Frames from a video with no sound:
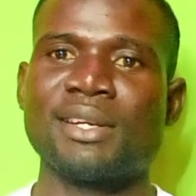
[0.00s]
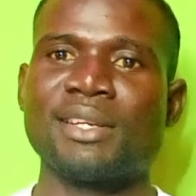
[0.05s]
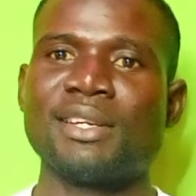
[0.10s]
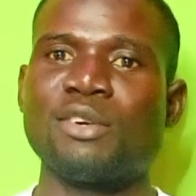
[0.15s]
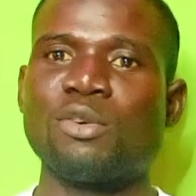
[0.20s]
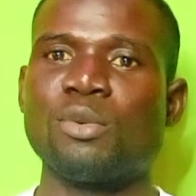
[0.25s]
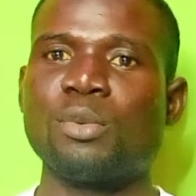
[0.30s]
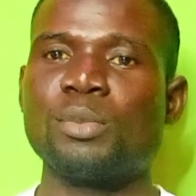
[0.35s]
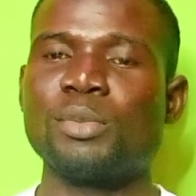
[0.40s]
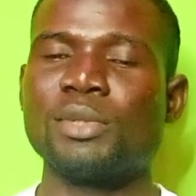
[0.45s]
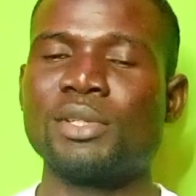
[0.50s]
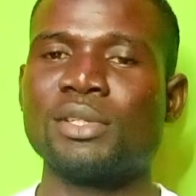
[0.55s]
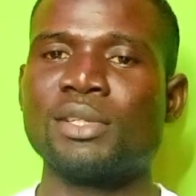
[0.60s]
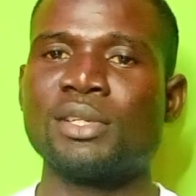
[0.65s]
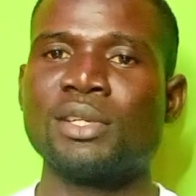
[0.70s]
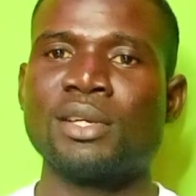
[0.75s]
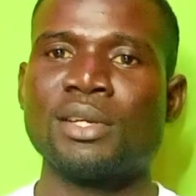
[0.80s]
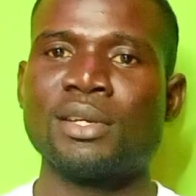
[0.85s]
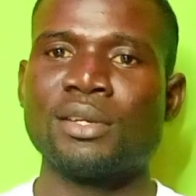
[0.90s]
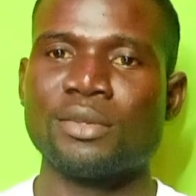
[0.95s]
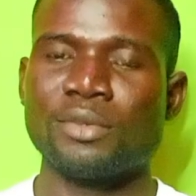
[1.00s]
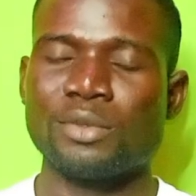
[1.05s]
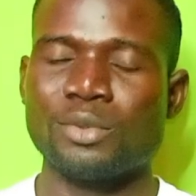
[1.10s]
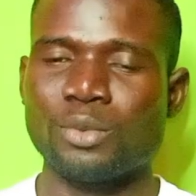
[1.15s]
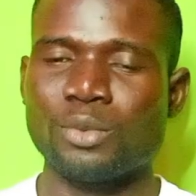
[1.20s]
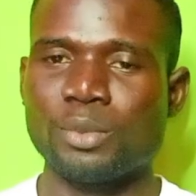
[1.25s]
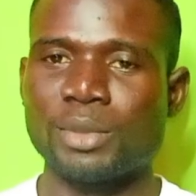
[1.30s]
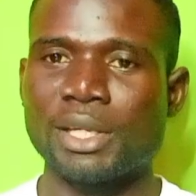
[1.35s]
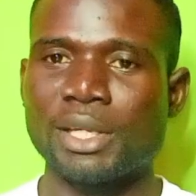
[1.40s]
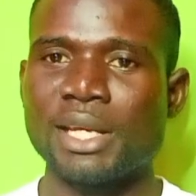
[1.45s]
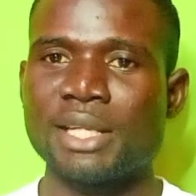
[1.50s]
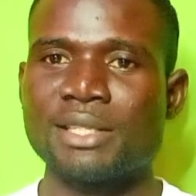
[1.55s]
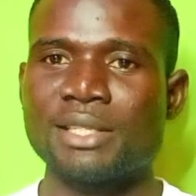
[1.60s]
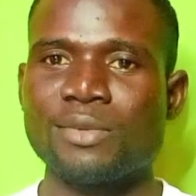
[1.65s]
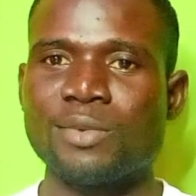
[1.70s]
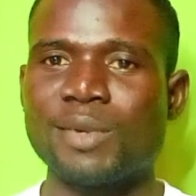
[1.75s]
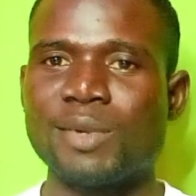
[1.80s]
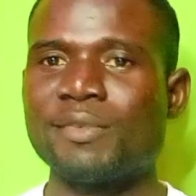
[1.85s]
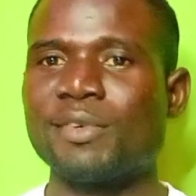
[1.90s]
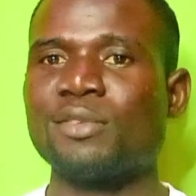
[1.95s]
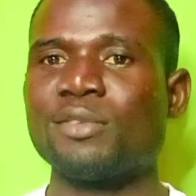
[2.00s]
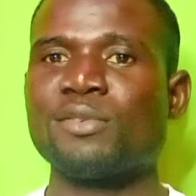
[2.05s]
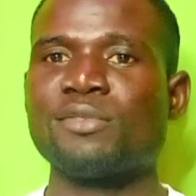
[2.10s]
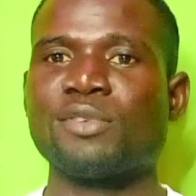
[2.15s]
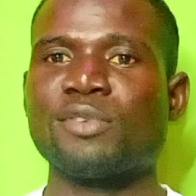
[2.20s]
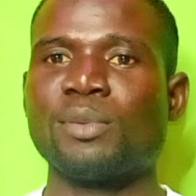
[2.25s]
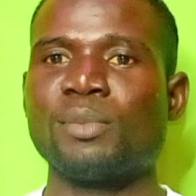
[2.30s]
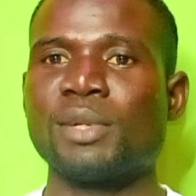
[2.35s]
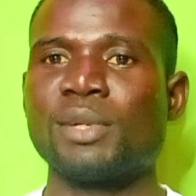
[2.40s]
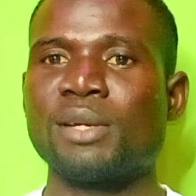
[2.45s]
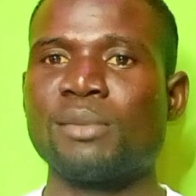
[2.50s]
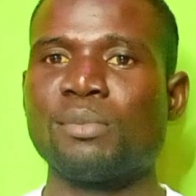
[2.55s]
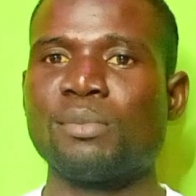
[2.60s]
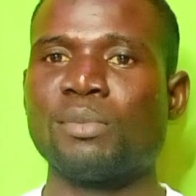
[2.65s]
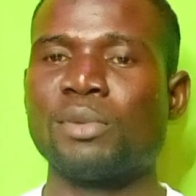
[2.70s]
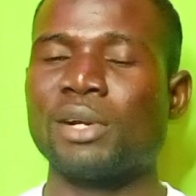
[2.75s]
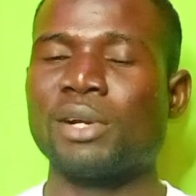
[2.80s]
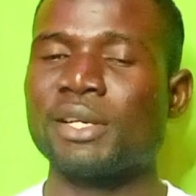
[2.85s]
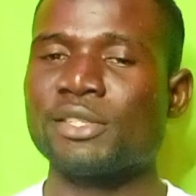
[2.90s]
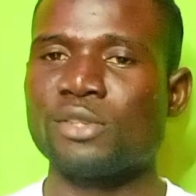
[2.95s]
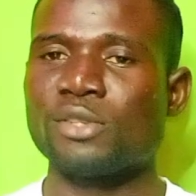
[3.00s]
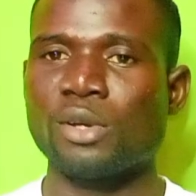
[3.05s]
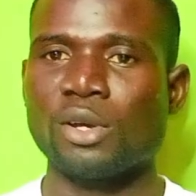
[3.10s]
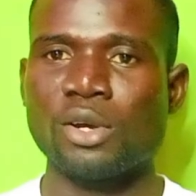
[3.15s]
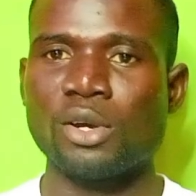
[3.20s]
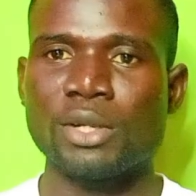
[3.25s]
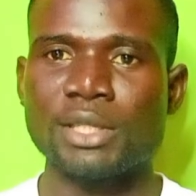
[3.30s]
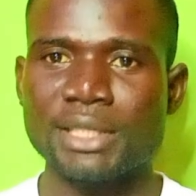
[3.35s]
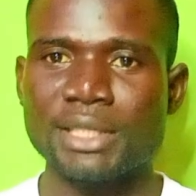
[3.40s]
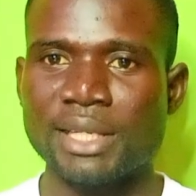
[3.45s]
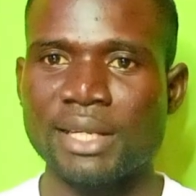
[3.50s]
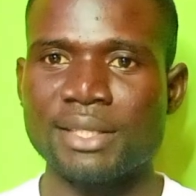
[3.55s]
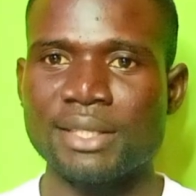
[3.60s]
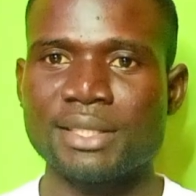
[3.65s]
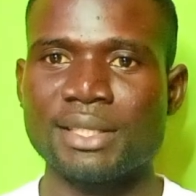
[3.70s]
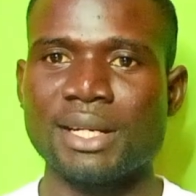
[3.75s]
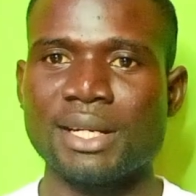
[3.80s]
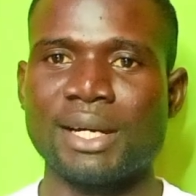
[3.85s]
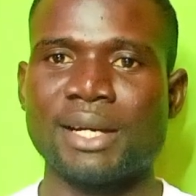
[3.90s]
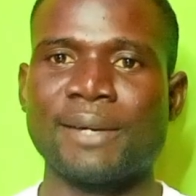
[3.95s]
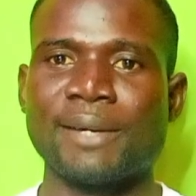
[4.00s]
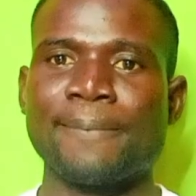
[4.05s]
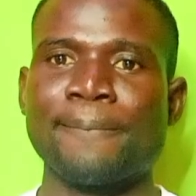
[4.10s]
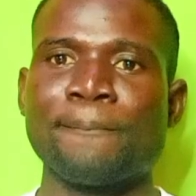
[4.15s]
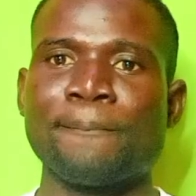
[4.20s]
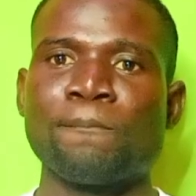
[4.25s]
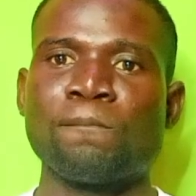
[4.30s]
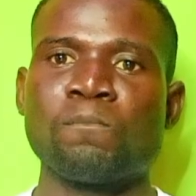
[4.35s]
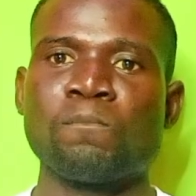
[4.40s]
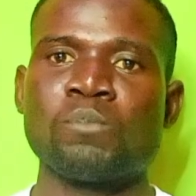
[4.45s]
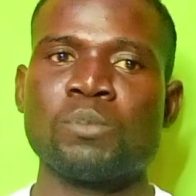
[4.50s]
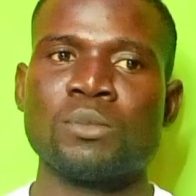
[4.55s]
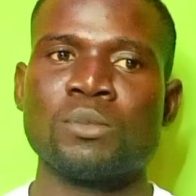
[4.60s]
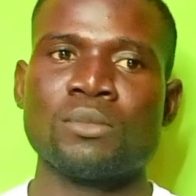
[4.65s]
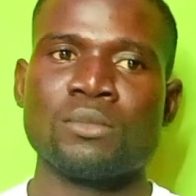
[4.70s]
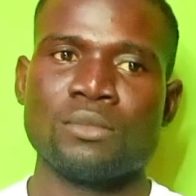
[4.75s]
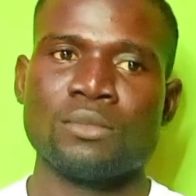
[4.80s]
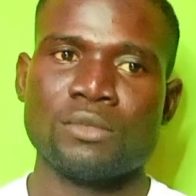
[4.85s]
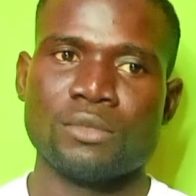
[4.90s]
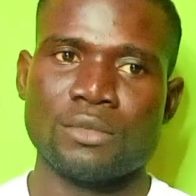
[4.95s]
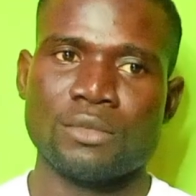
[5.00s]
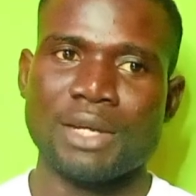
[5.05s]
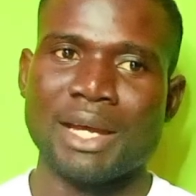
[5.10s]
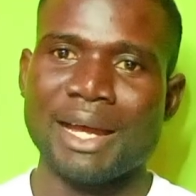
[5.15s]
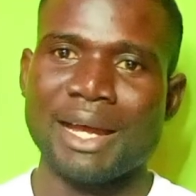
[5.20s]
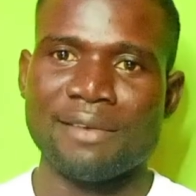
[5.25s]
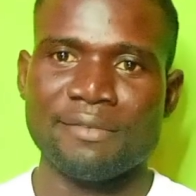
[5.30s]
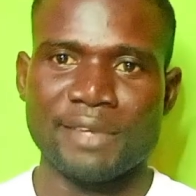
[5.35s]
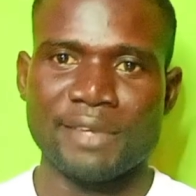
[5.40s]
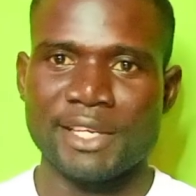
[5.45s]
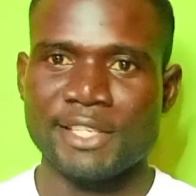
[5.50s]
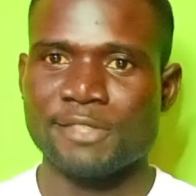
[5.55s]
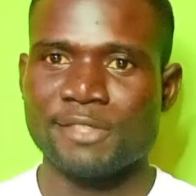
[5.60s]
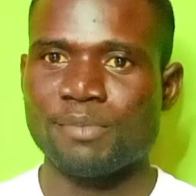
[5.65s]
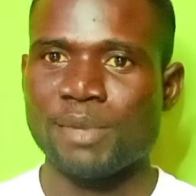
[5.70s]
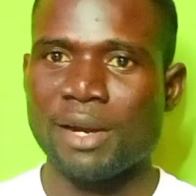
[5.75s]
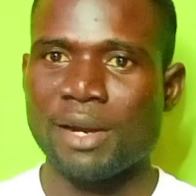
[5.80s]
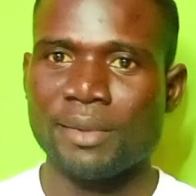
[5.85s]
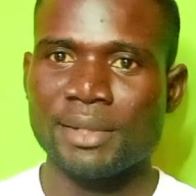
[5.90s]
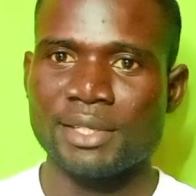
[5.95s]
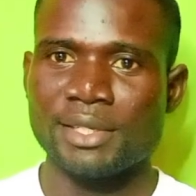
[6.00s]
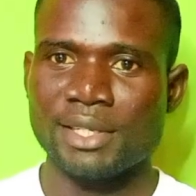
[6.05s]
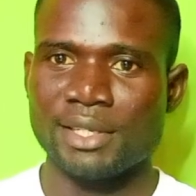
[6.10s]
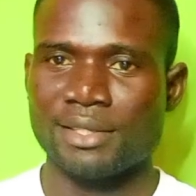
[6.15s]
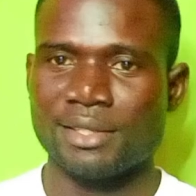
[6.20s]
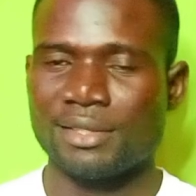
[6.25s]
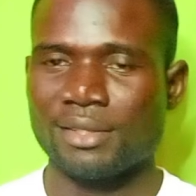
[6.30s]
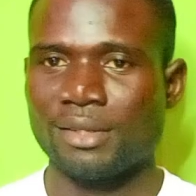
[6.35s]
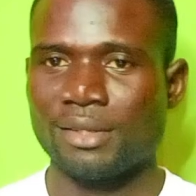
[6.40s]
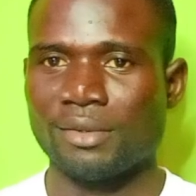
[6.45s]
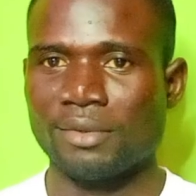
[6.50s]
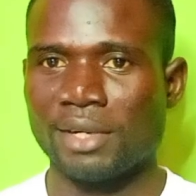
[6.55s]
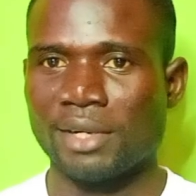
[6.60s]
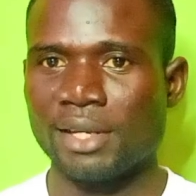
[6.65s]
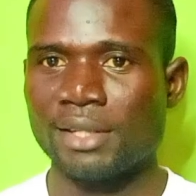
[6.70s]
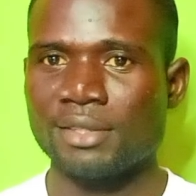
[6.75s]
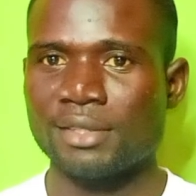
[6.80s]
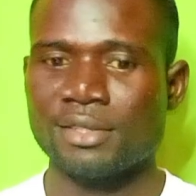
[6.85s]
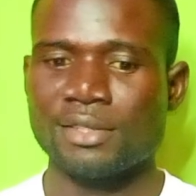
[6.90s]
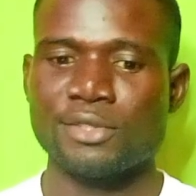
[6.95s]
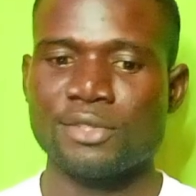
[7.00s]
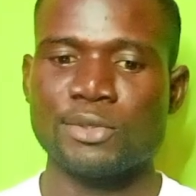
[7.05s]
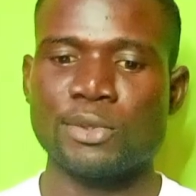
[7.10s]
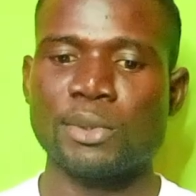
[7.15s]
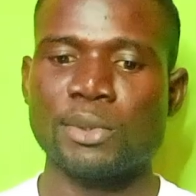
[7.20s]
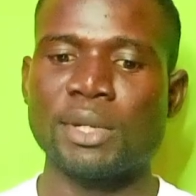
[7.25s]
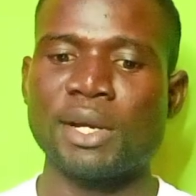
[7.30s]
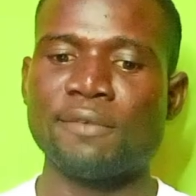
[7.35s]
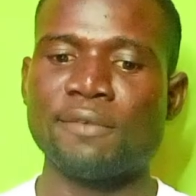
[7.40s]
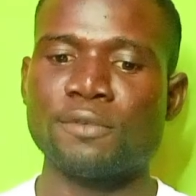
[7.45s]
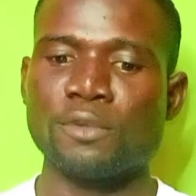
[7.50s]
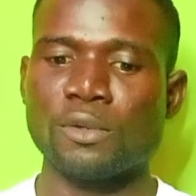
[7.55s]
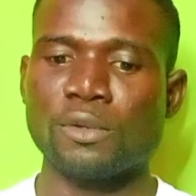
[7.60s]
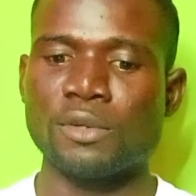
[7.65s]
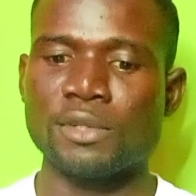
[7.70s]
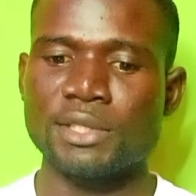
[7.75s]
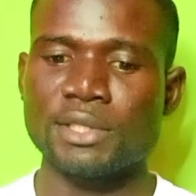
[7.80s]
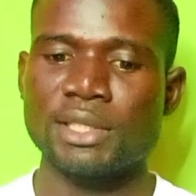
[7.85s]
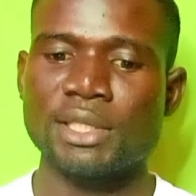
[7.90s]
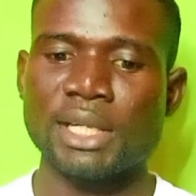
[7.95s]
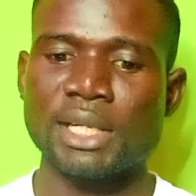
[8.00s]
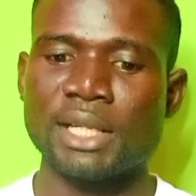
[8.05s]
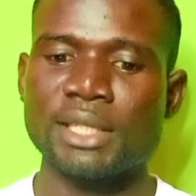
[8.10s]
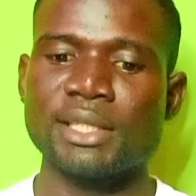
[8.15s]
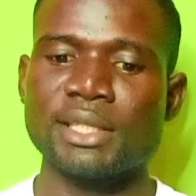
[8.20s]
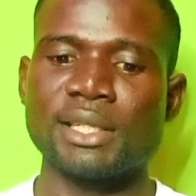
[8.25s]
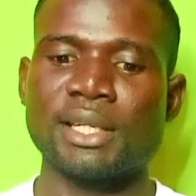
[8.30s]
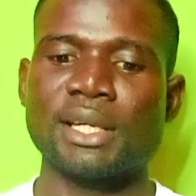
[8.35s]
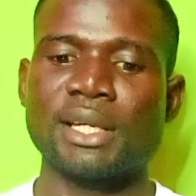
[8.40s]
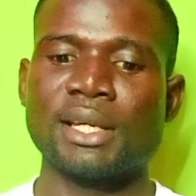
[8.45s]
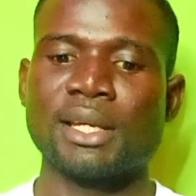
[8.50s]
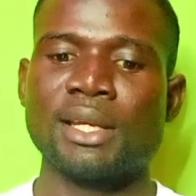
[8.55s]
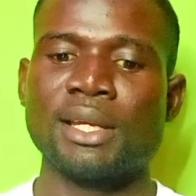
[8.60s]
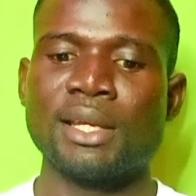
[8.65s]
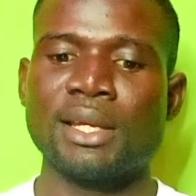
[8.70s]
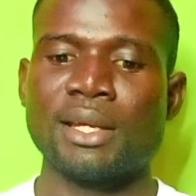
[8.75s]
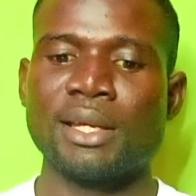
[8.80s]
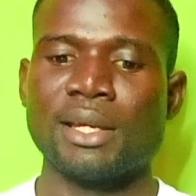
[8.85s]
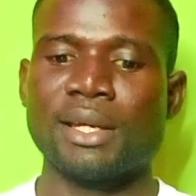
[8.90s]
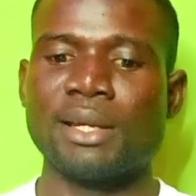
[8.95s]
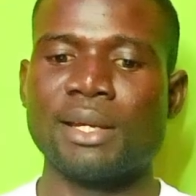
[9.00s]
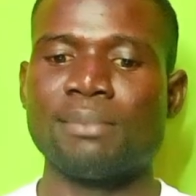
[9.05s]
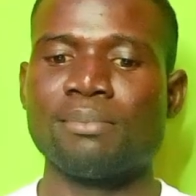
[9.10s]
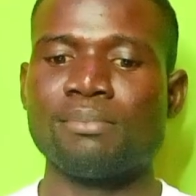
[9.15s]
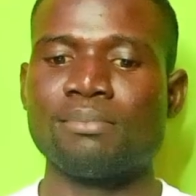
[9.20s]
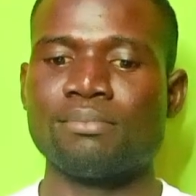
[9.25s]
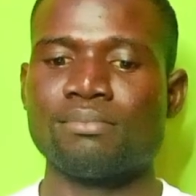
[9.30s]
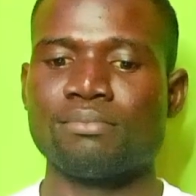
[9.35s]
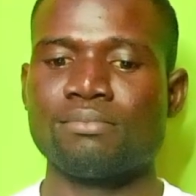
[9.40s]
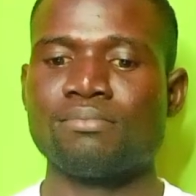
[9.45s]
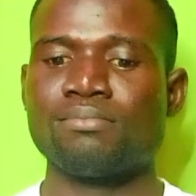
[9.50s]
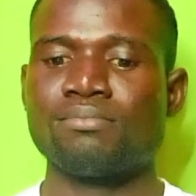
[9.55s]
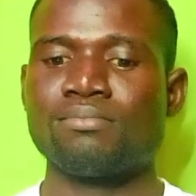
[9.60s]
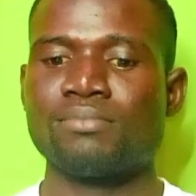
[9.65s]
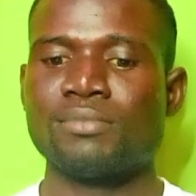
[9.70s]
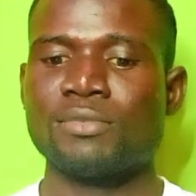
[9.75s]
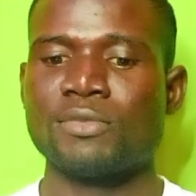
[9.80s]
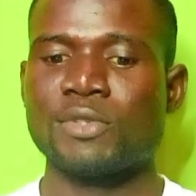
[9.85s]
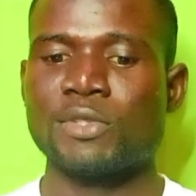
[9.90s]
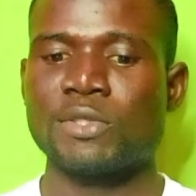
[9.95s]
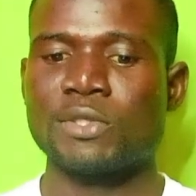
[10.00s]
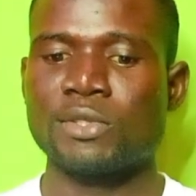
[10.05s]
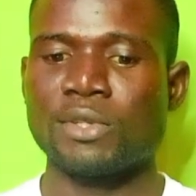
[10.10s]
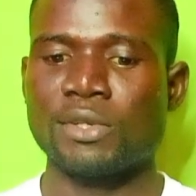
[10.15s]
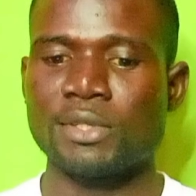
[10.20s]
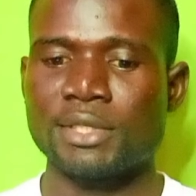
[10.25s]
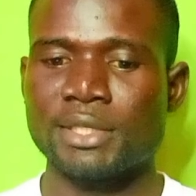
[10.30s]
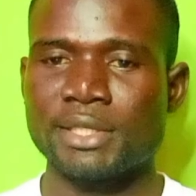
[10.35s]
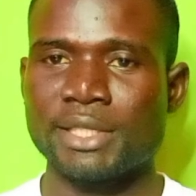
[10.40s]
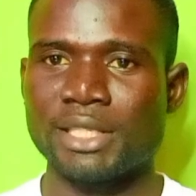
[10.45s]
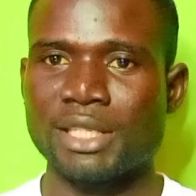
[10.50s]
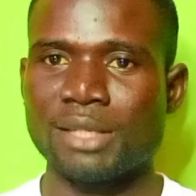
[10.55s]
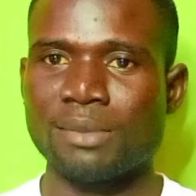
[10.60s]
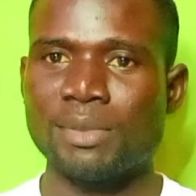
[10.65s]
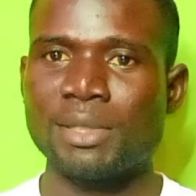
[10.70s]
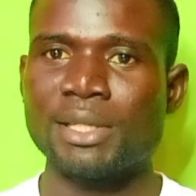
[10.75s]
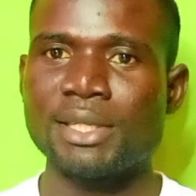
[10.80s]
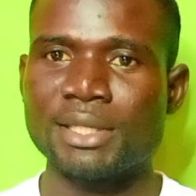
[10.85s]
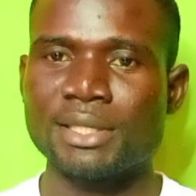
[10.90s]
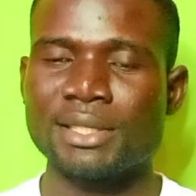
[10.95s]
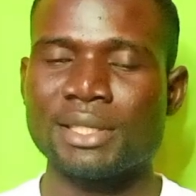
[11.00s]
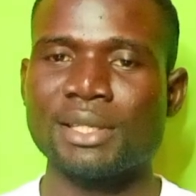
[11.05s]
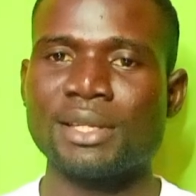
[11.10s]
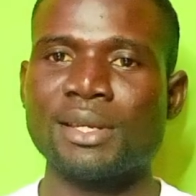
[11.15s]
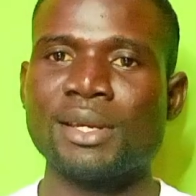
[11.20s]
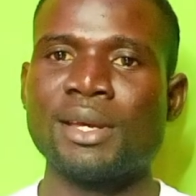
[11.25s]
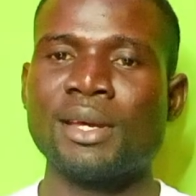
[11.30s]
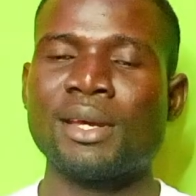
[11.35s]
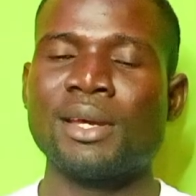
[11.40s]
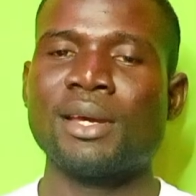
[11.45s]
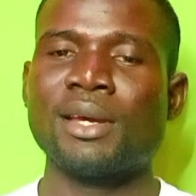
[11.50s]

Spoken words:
You'll be getting revenue from them. But there are some content that have expiry date, right? So you have to consider the um, sustainability